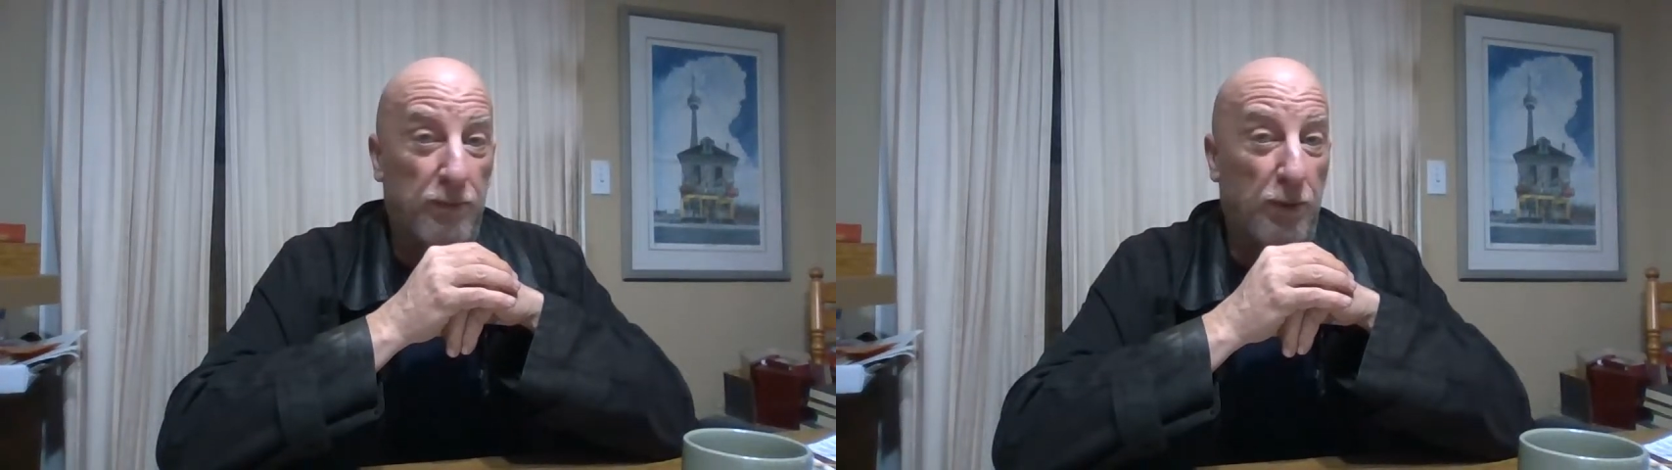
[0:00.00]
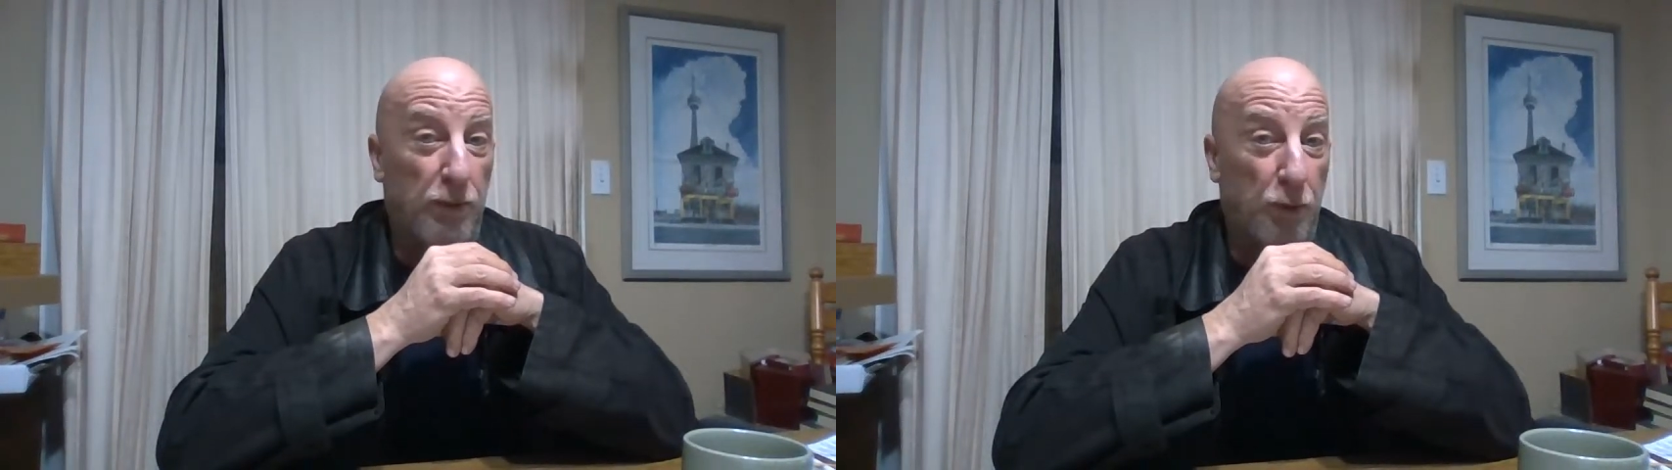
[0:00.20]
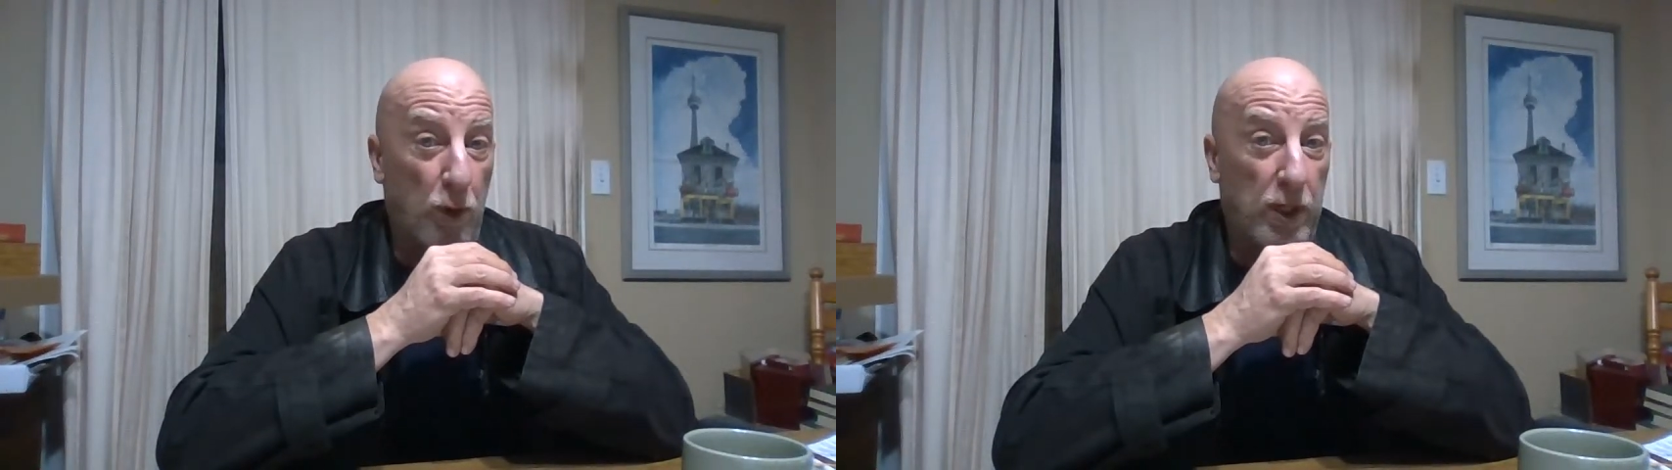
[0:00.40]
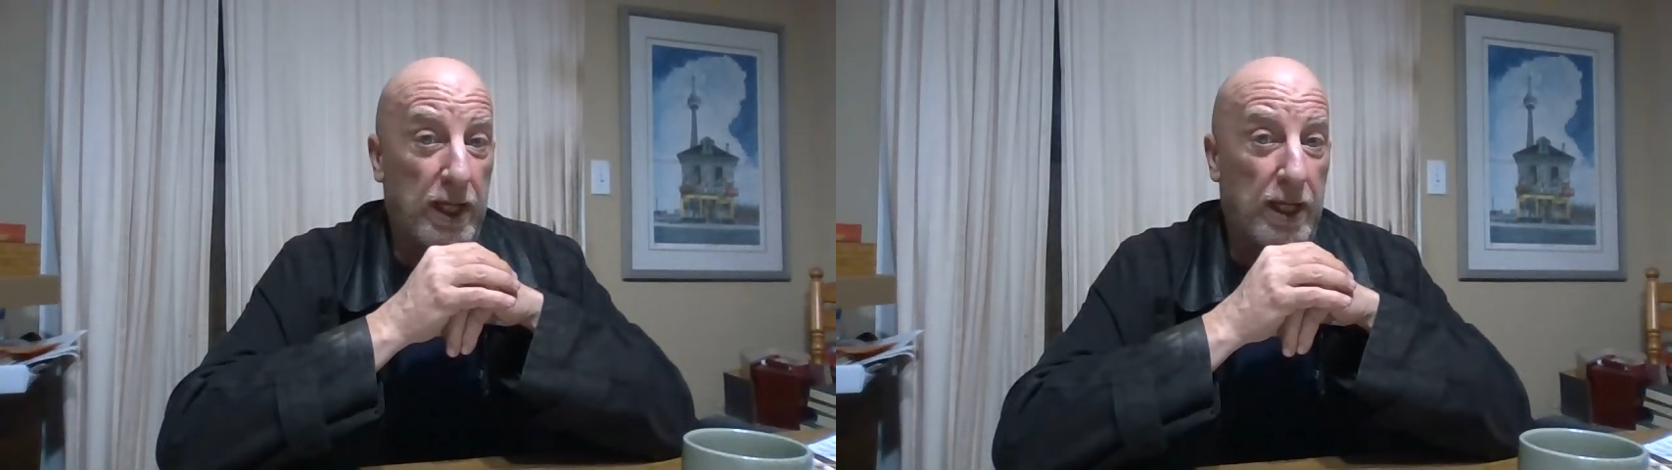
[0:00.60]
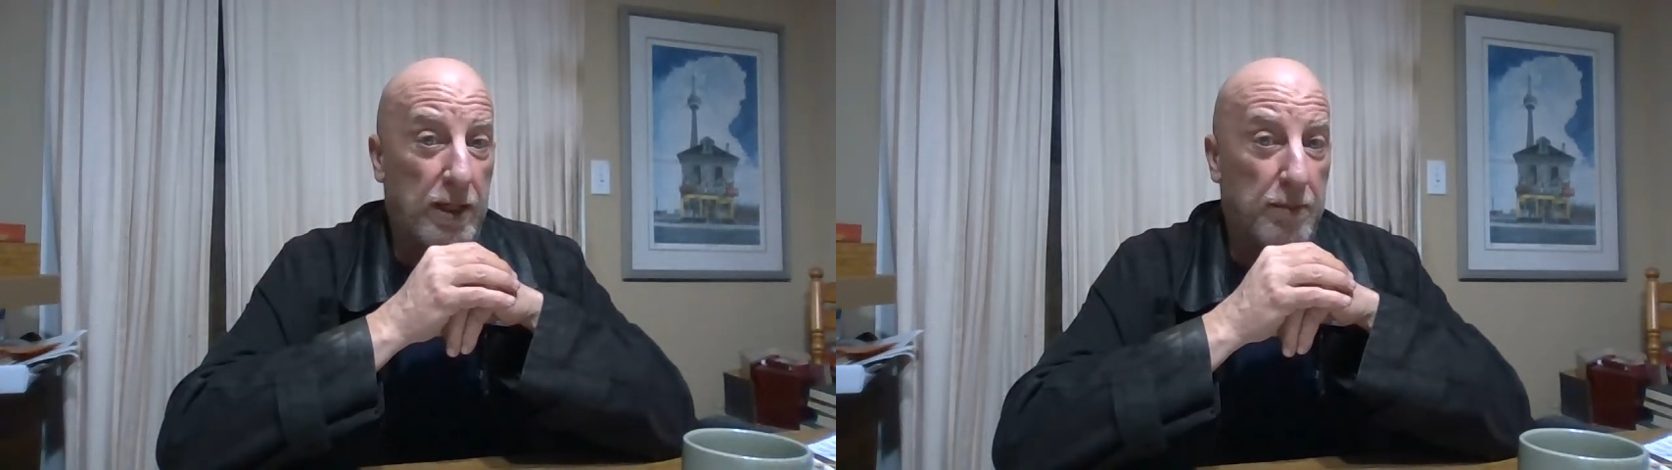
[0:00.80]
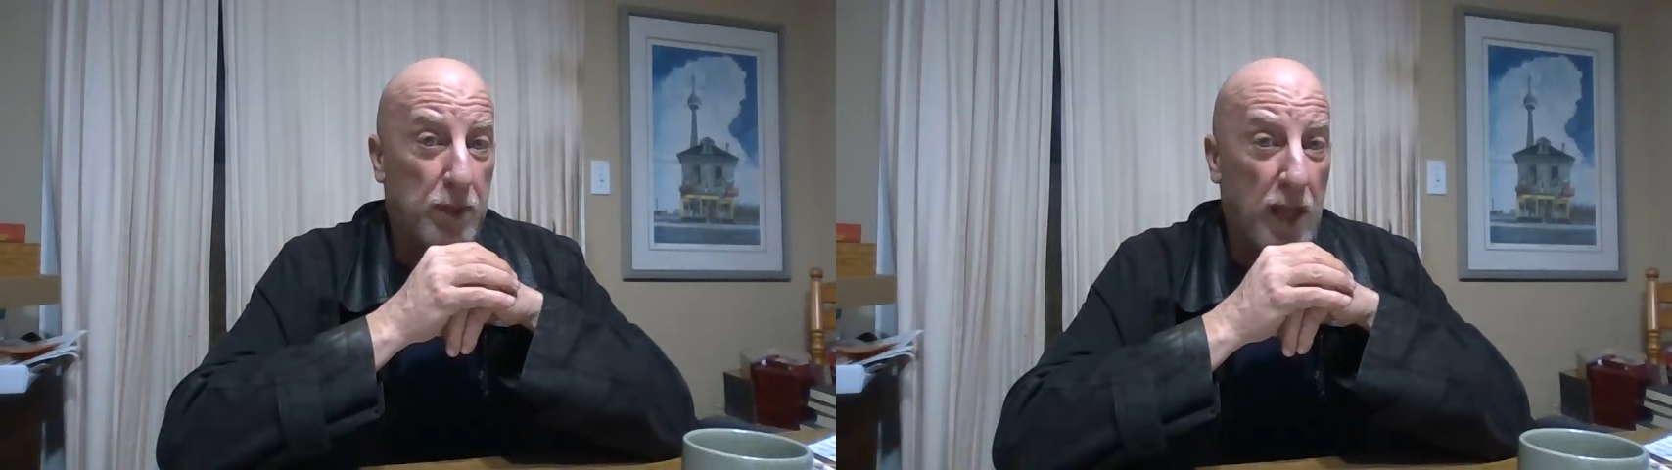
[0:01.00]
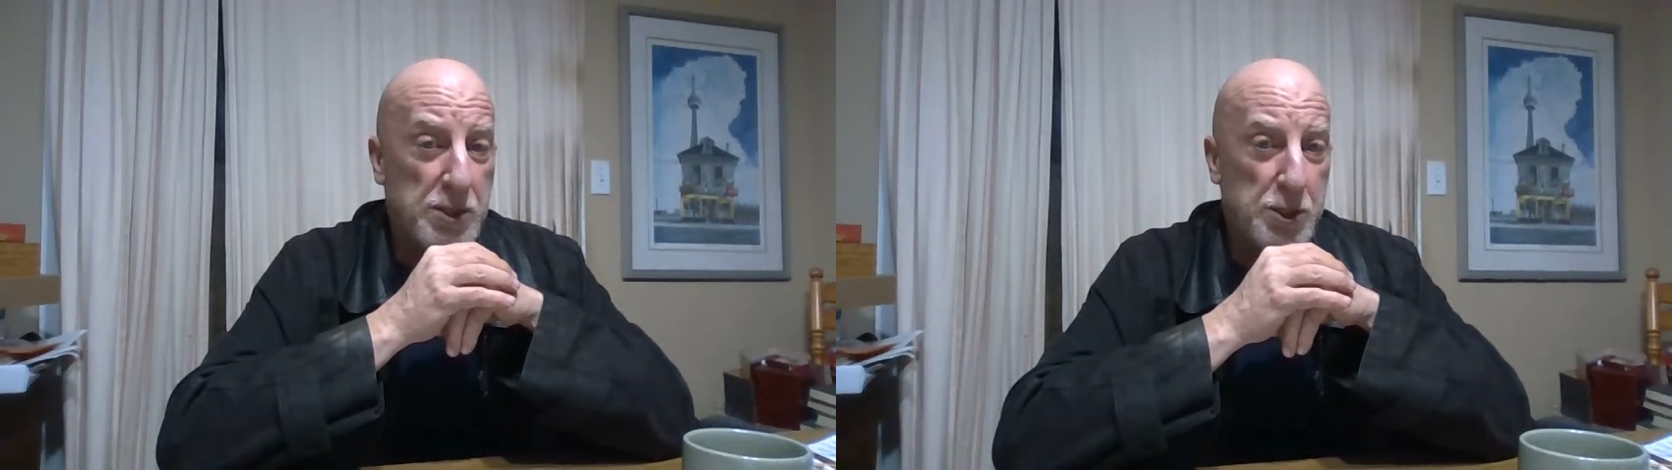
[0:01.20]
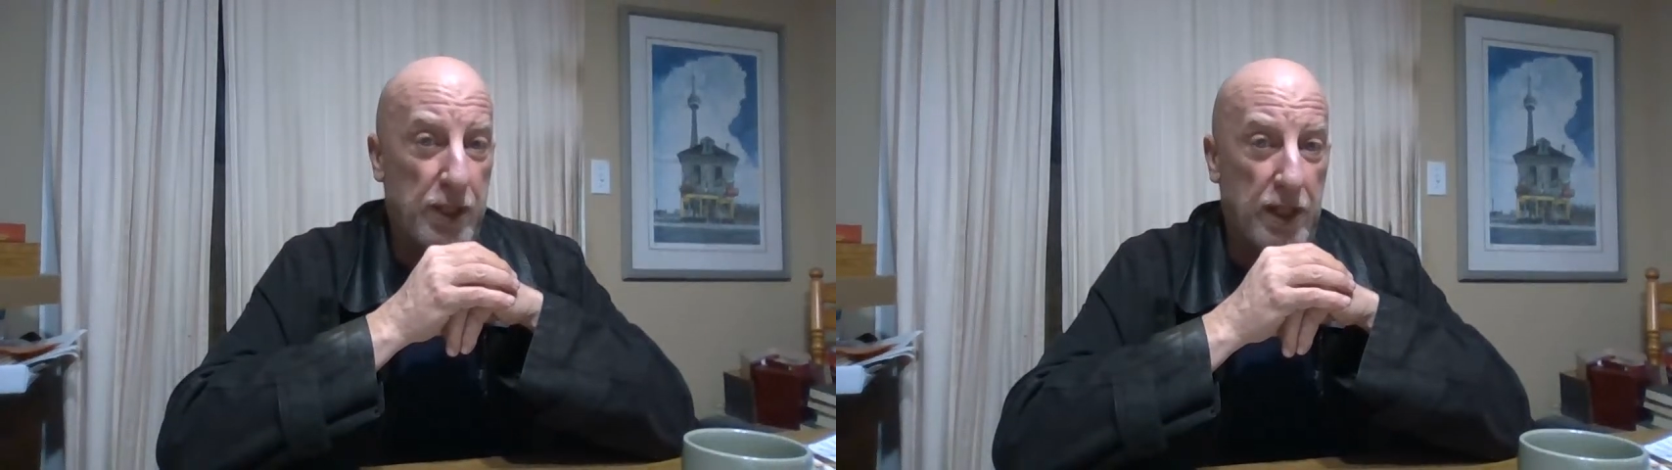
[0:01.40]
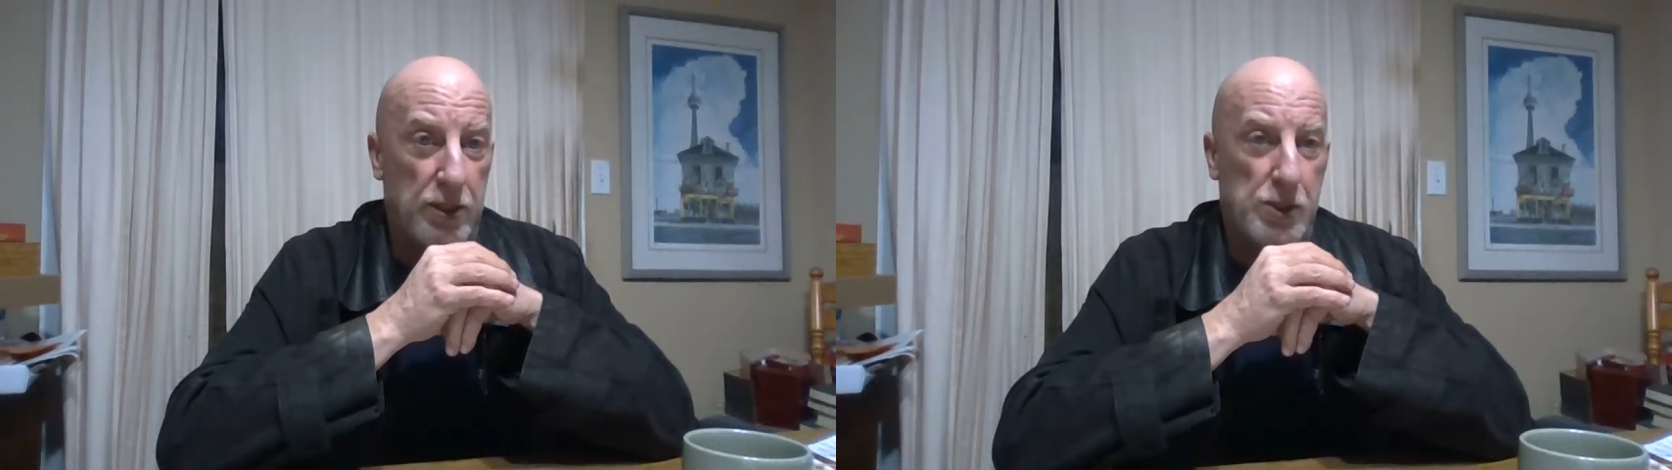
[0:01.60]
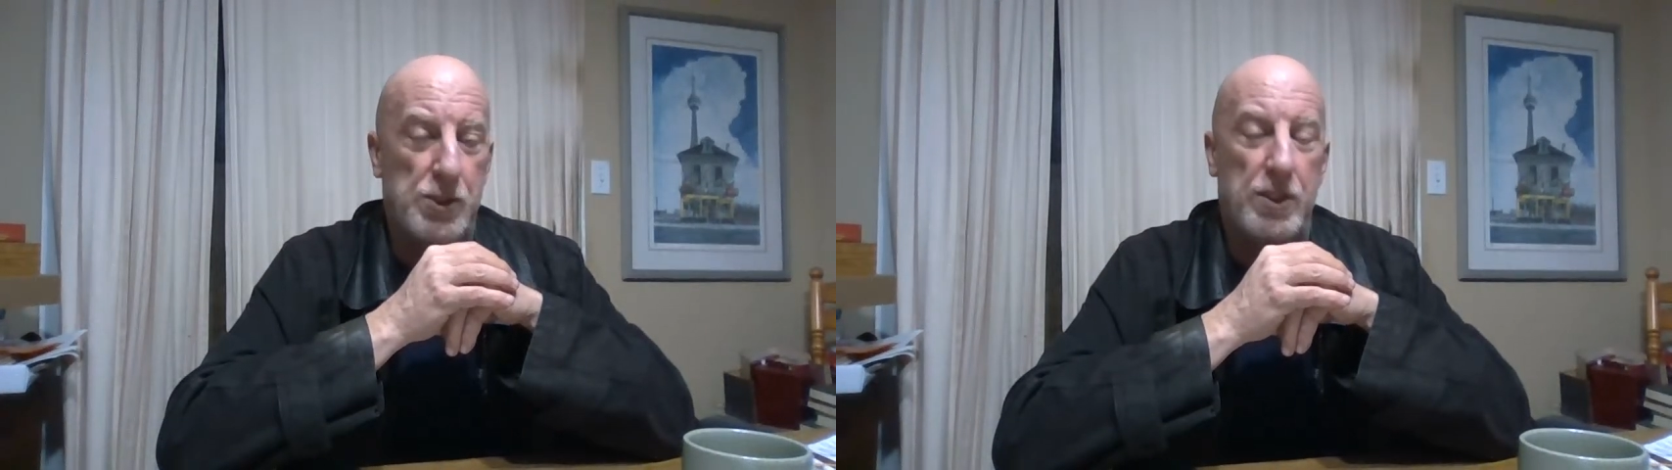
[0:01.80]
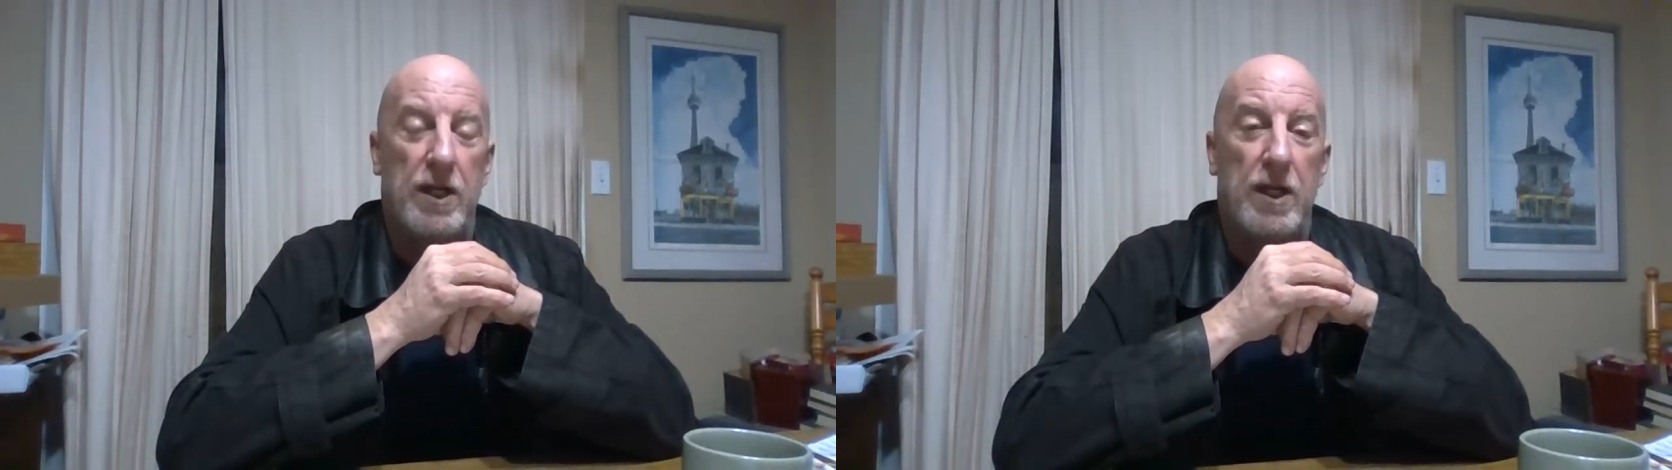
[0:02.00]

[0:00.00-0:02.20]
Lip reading: for 40 plus years,